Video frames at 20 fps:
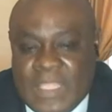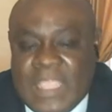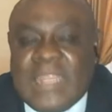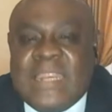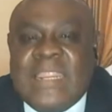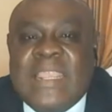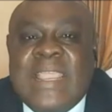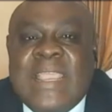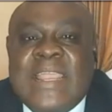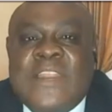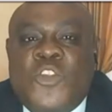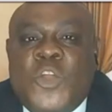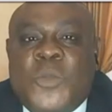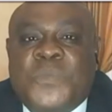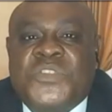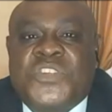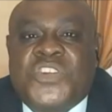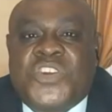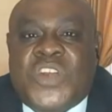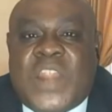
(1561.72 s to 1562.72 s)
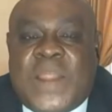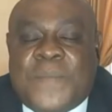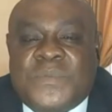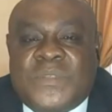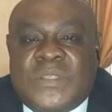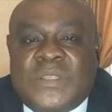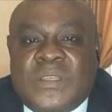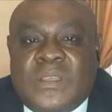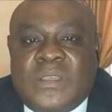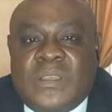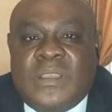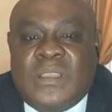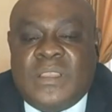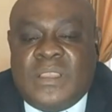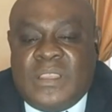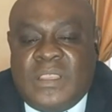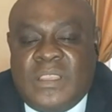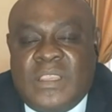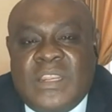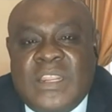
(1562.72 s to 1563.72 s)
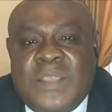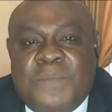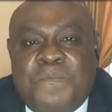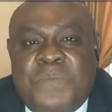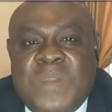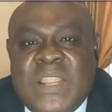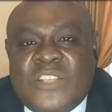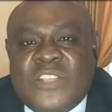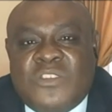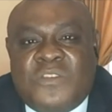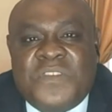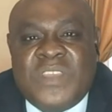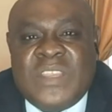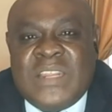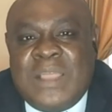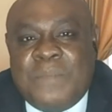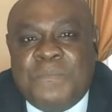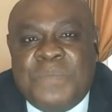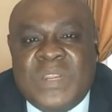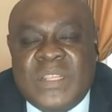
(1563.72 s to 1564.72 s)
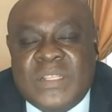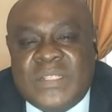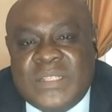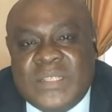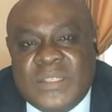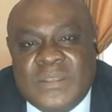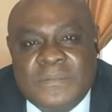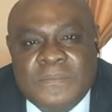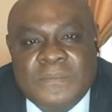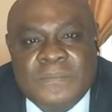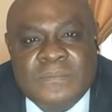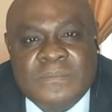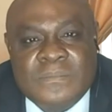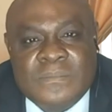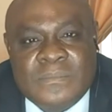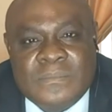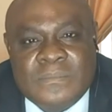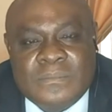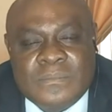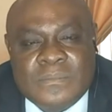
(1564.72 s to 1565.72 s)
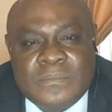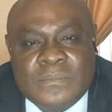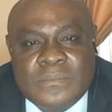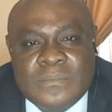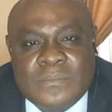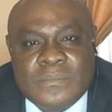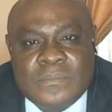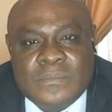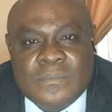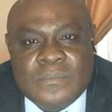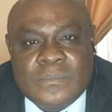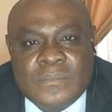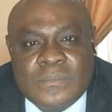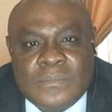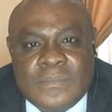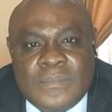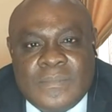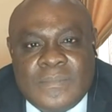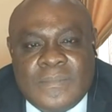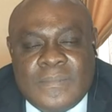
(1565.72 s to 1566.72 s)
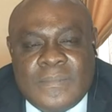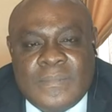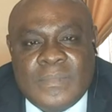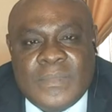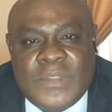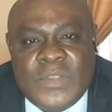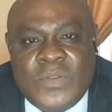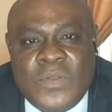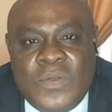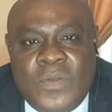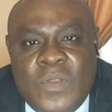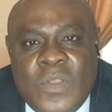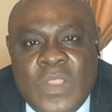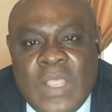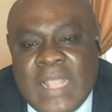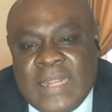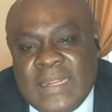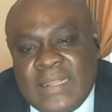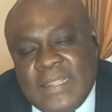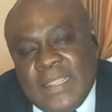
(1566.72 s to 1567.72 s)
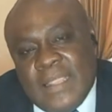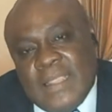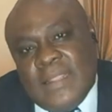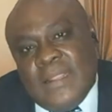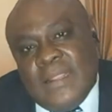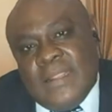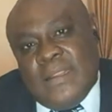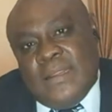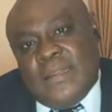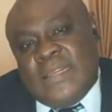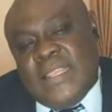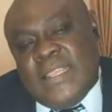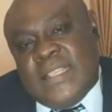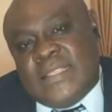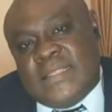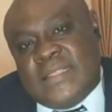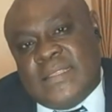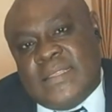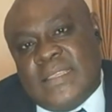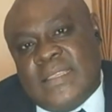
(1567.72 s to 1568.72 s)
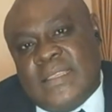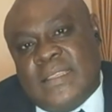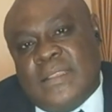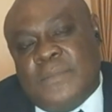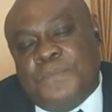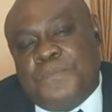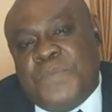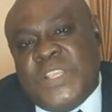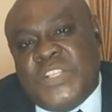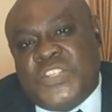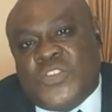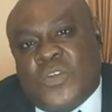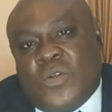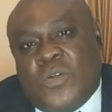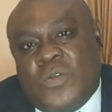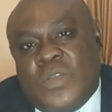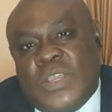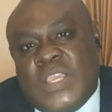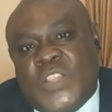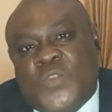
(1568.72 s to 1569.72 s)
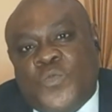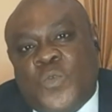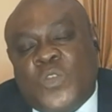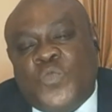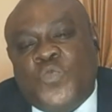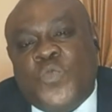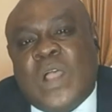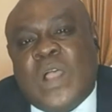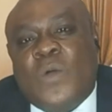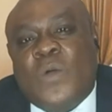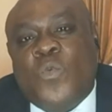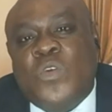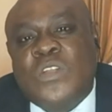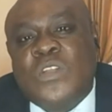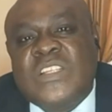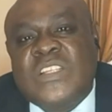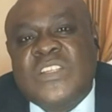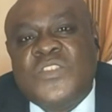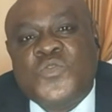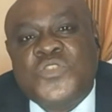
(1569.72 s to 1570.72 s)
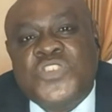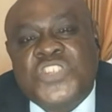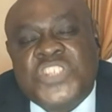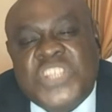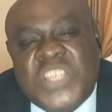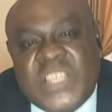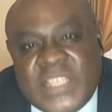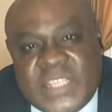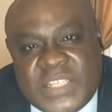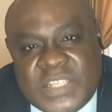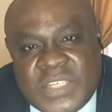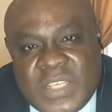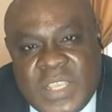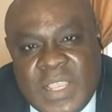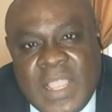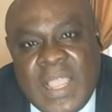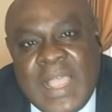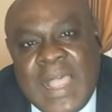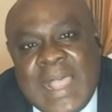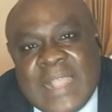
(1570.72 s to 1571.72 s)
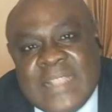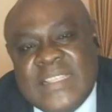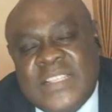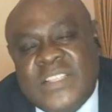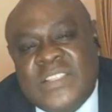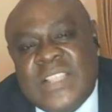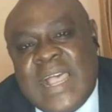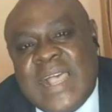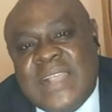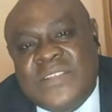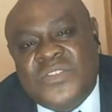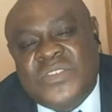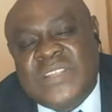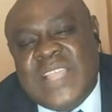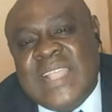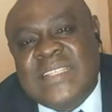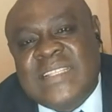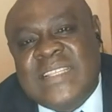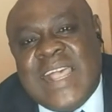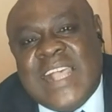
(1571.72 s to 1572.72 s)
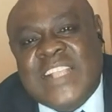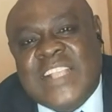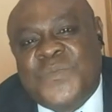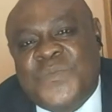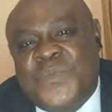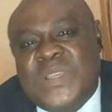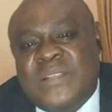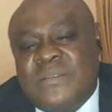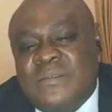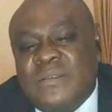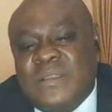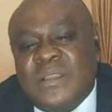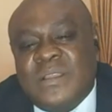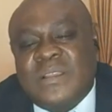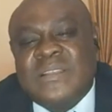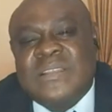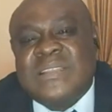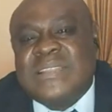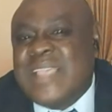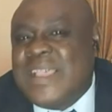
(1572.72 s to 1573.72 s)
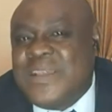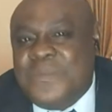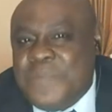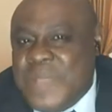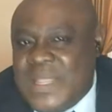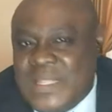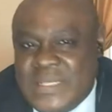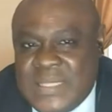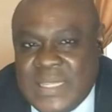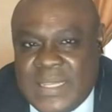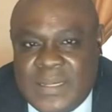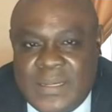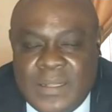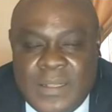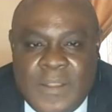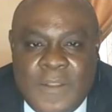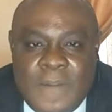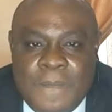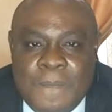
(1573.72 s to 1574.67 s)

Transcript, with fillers: and they end up trapped in a place of inability hmm. you know and this picture is what we are wanting to change as it, our society has been segmented